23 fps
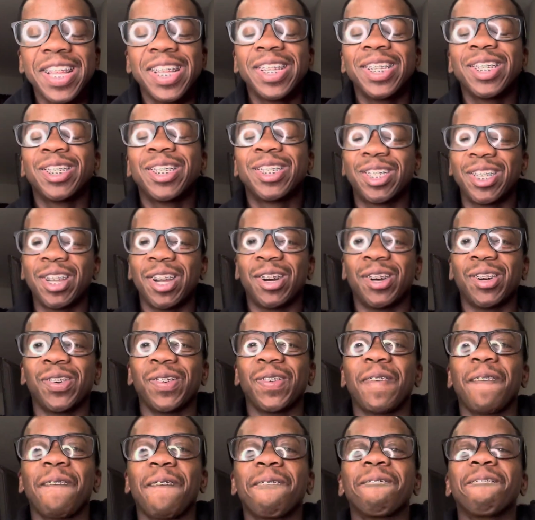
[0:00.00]

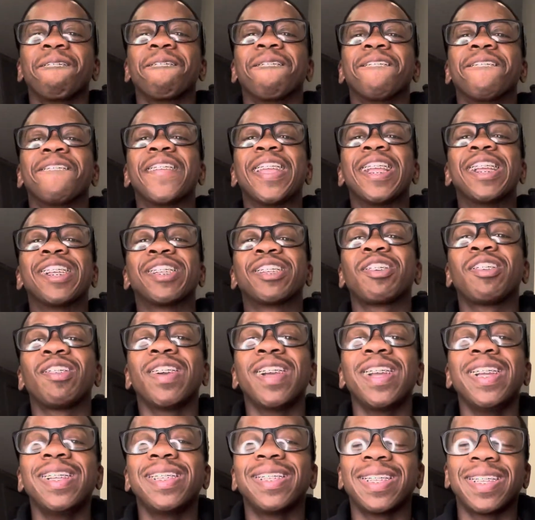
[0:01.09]
So, it's
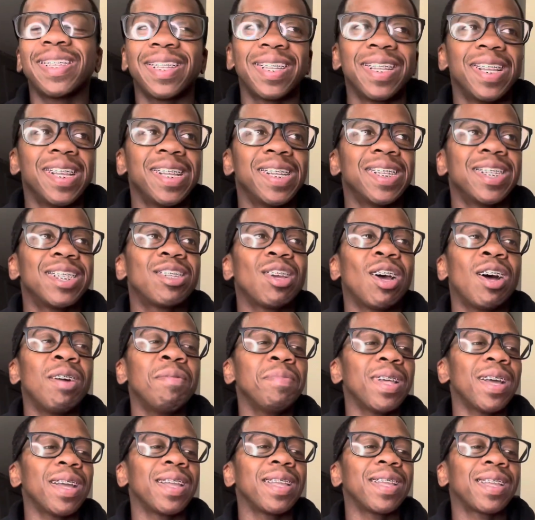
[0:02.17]
crazy. So I'm
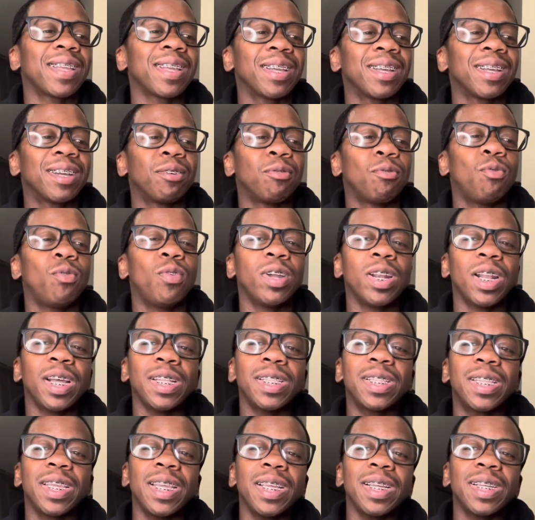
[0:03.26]
like, would
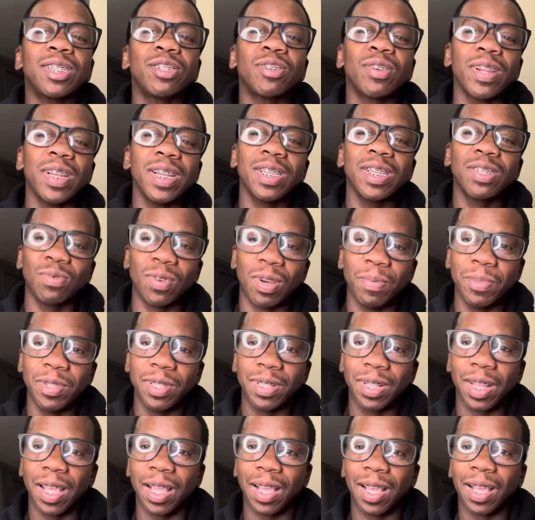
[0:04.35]
I date a trans woman?
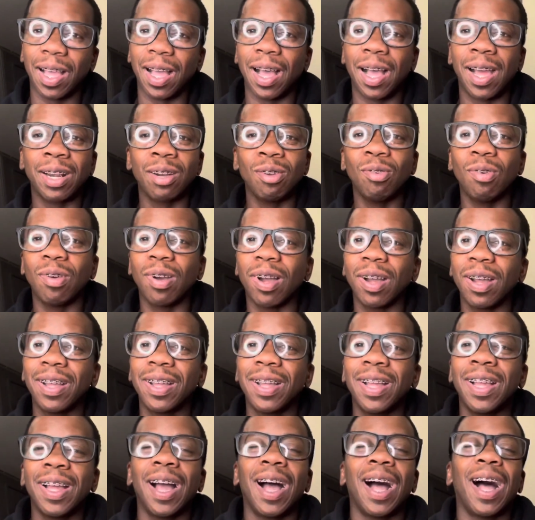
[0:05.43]
Like,
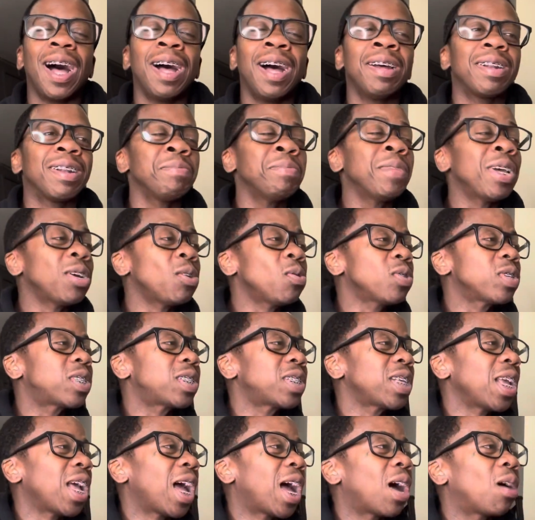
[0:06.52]
I'm not going to
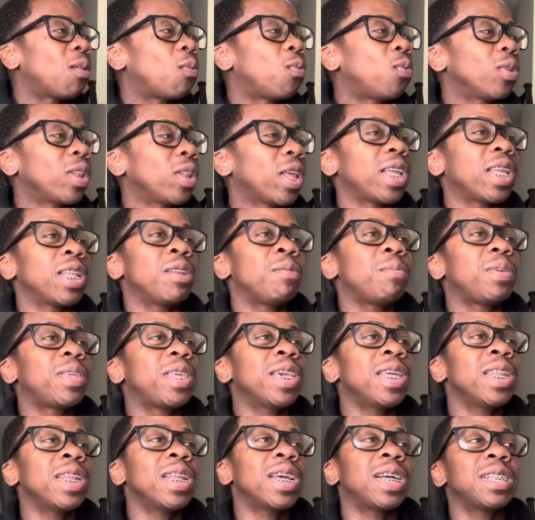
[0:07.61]
say like in the
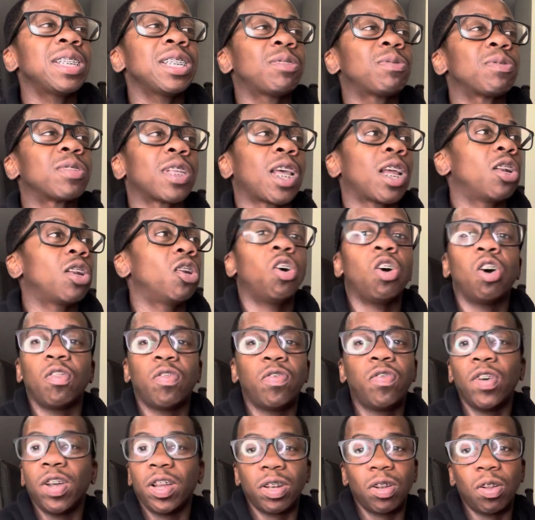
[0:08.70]
beginning, I just was like, no,
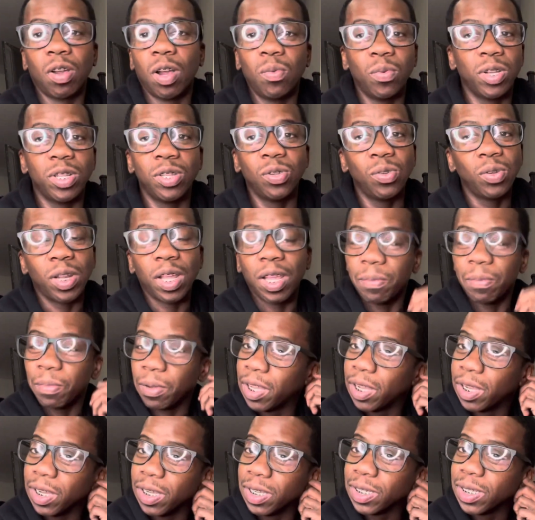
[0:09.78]
fuck no, I wouldn't do that
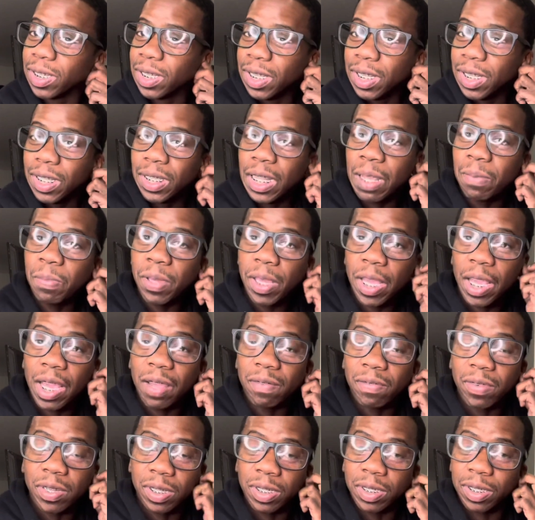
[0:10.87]
because they be
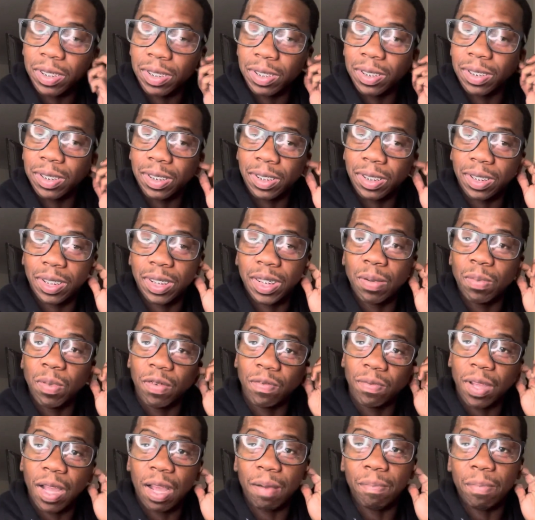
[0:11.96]
having, some of
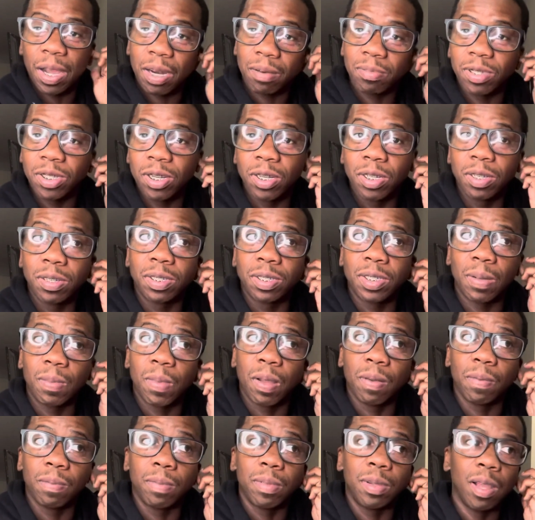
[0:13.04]
them got bottom surgery, some
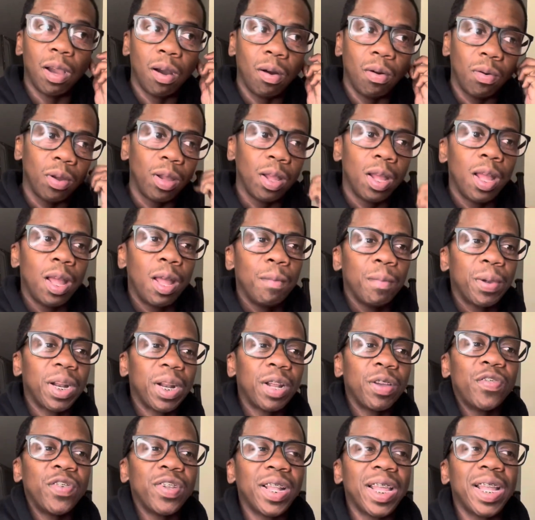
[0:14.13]
of them don't. But I
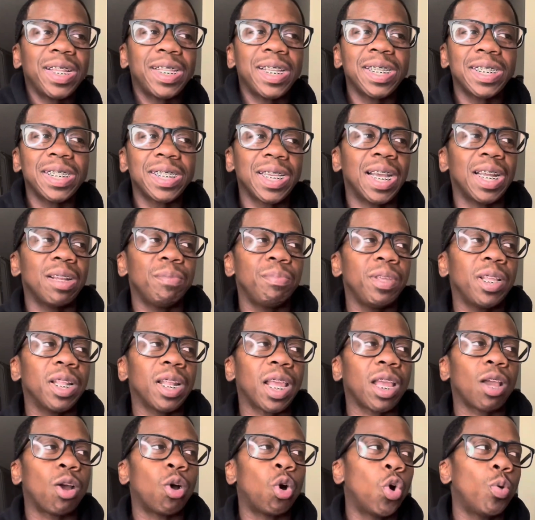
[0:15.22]
feel like that's kind of being
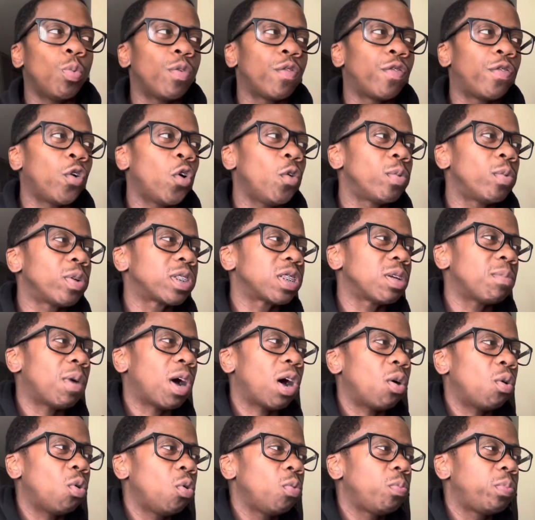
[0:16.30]
like homophobic to my
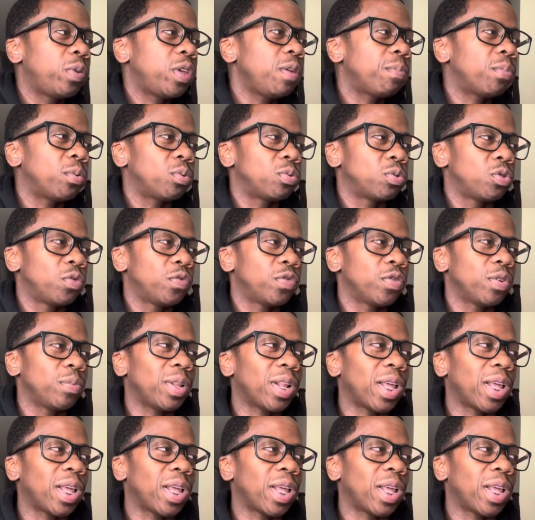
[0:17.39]
own people. You feel me?